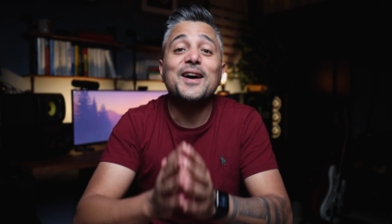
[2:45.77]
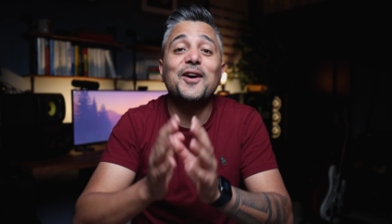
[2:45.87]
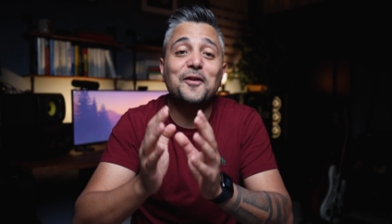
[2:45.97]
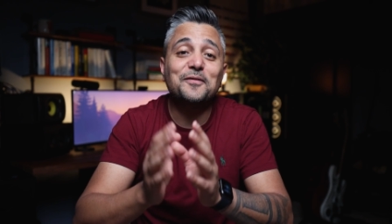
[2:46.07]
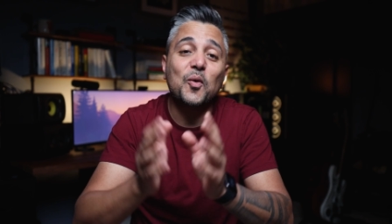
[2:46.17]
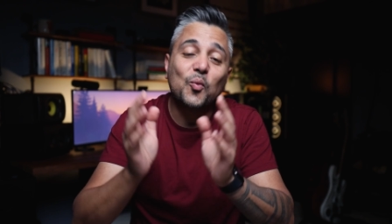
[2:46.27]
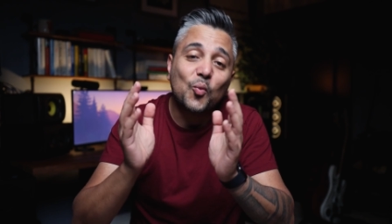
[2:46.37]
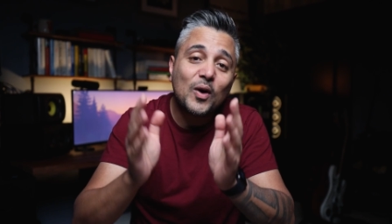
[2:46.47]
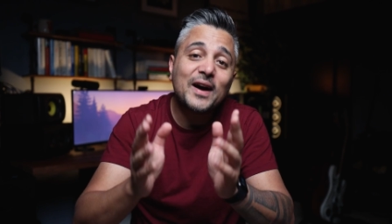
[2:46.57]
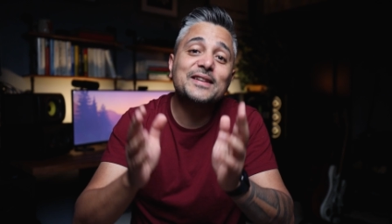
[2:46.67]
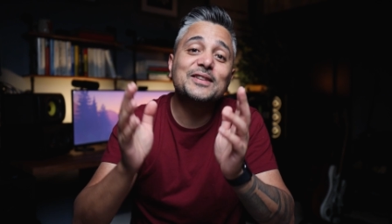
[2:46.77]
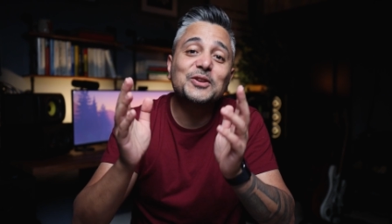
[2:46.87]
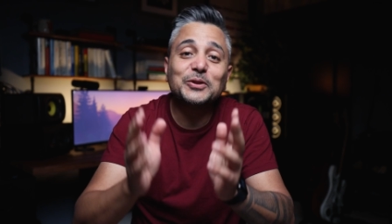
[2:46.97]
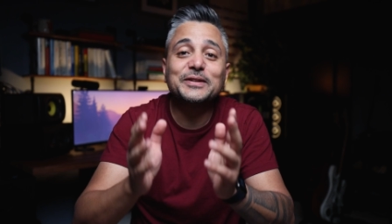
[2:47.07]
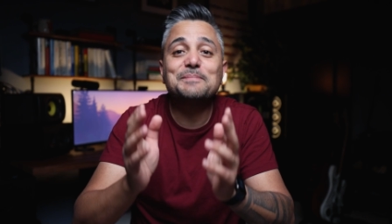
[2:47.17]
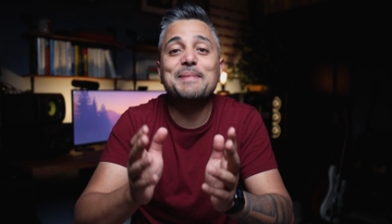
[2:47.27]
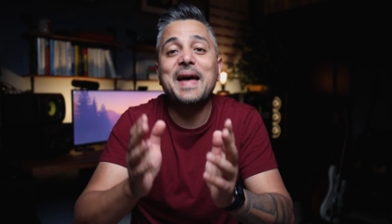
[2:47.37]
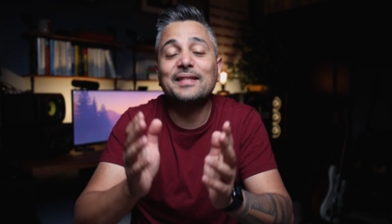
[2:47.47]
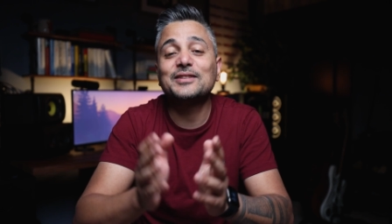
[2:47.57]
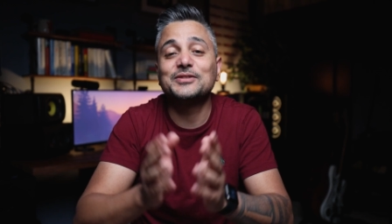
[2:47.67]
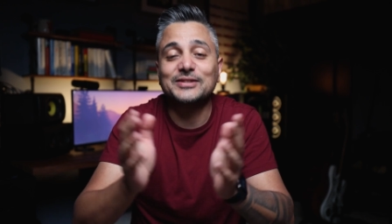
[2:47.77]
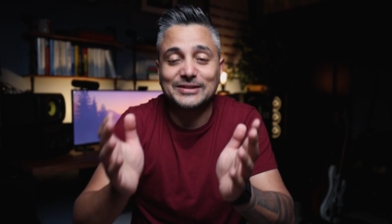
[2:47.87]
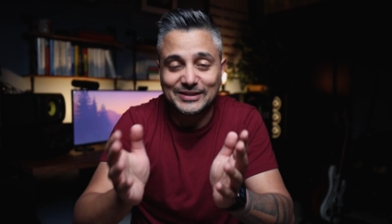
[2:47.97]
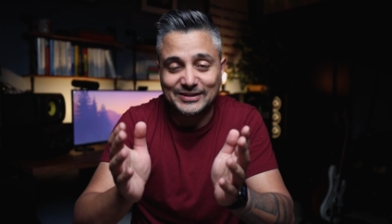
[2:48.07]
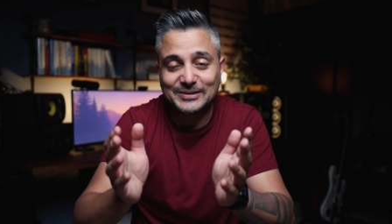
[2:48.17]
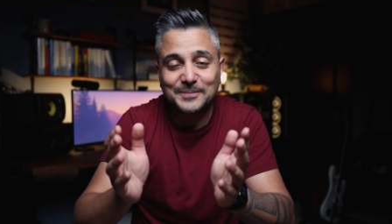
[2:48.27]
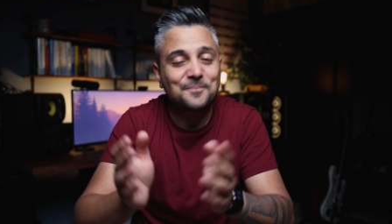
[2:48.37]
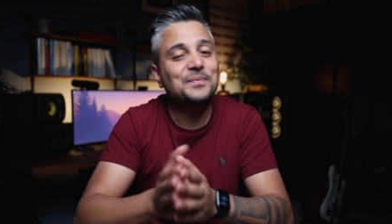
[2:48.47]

of one golden path to success.